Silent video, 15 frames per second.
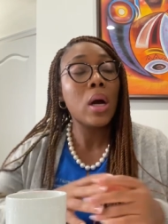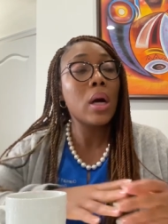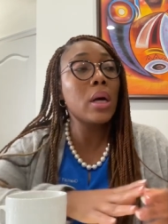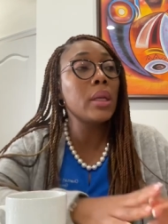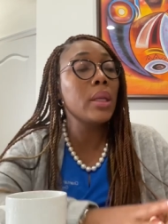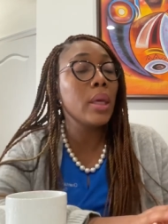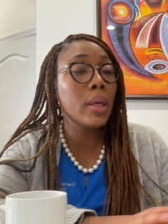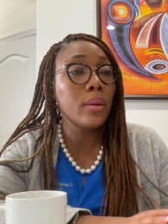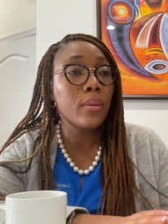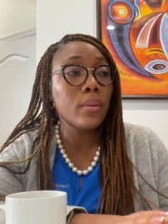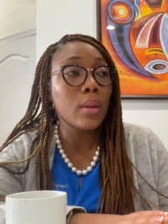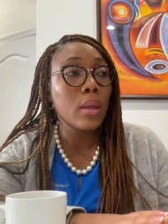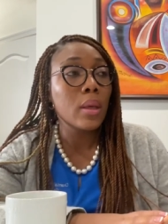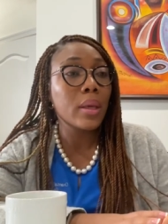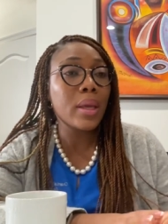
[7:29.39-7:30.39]
honey,
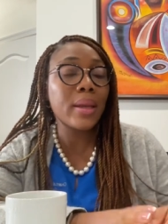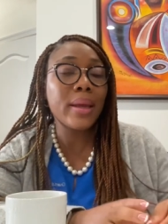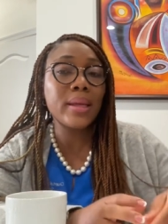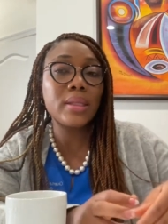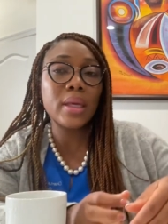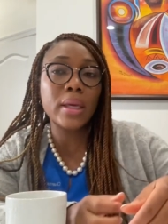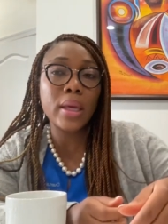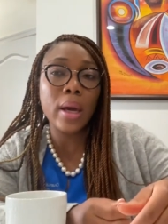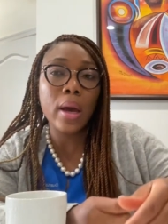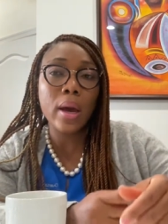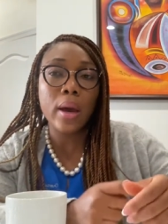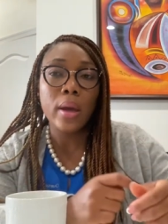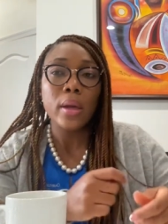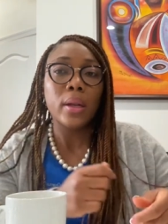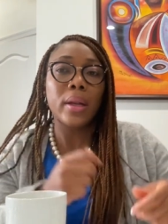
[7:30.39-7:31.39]
can I take, uh,